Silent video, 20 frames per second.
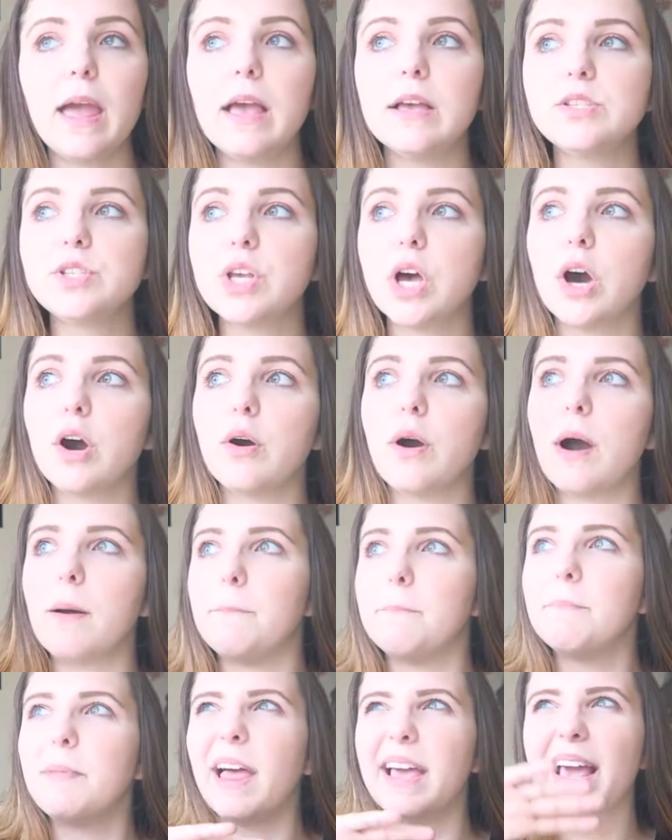So
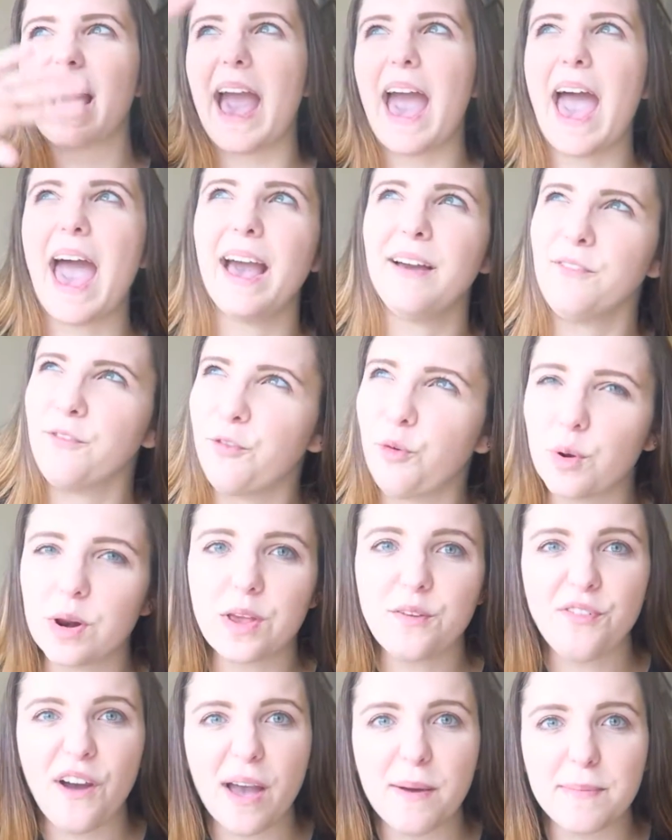like
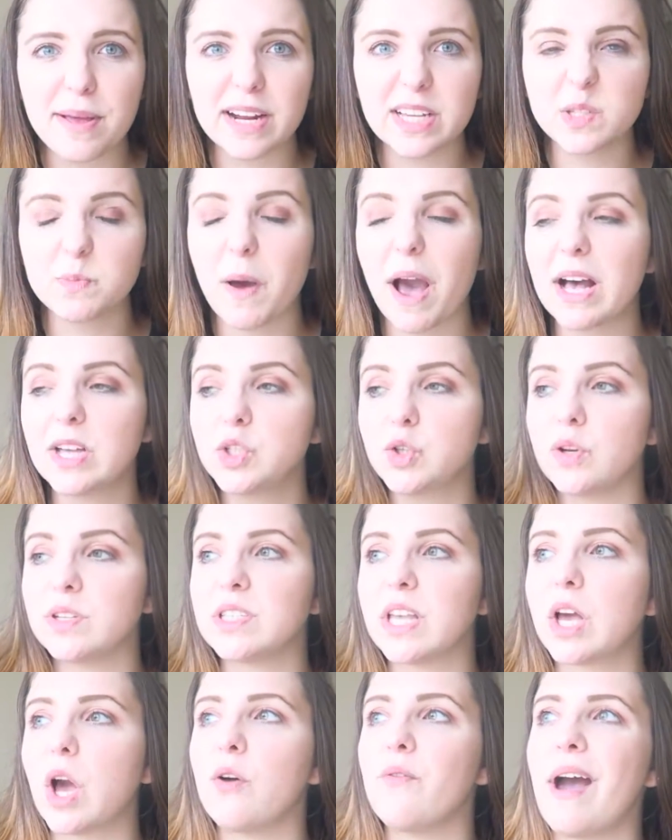45 minutes passed. So it's
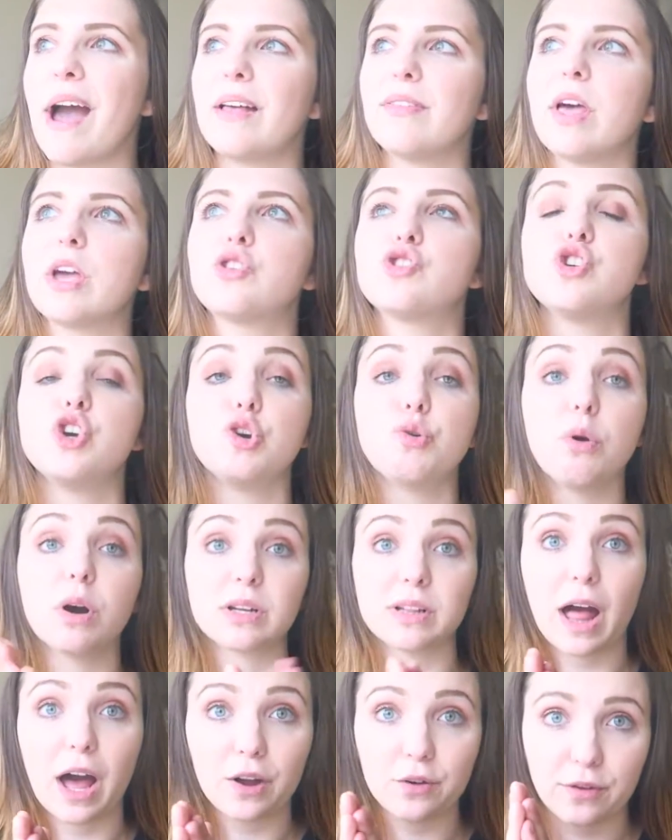like around like 2
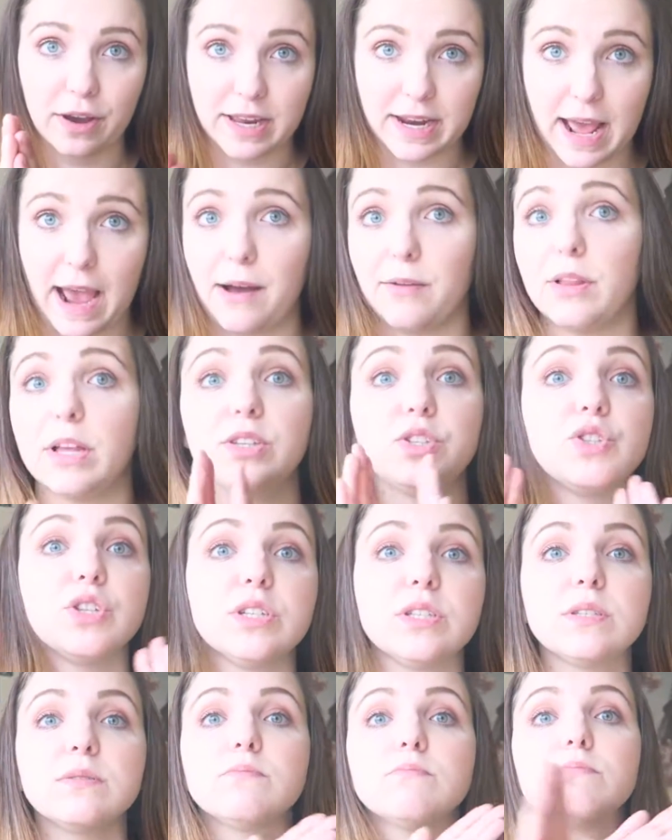o'clock right now. Let's
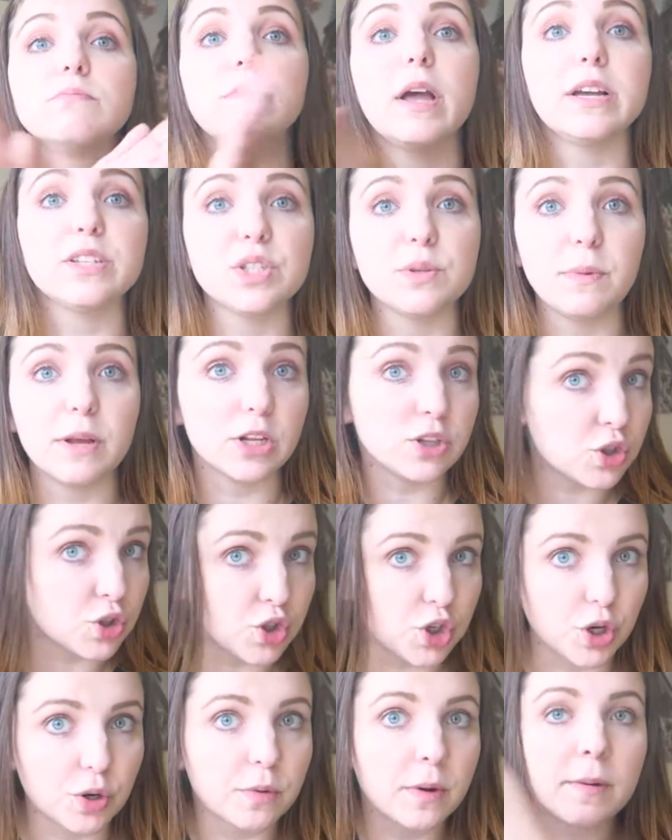just estimate it to
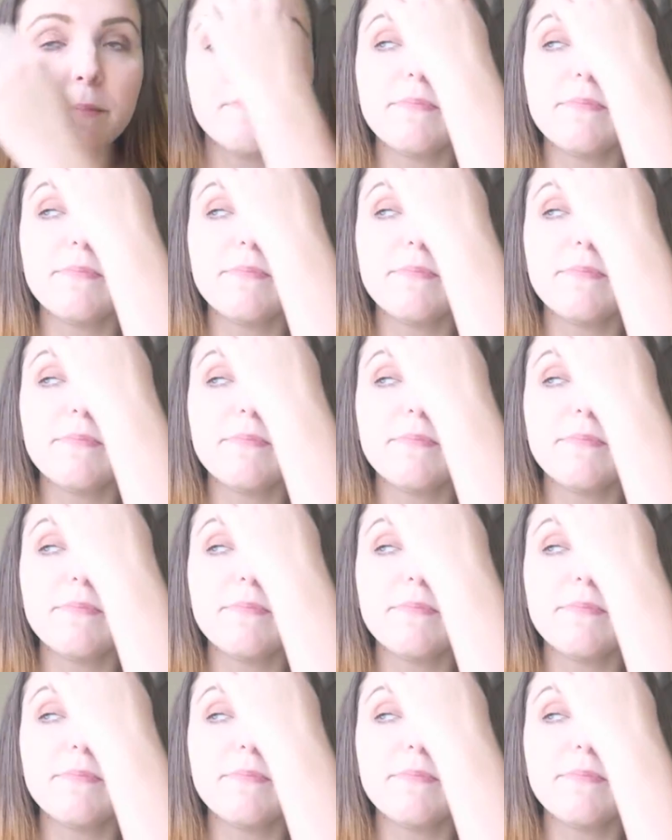2.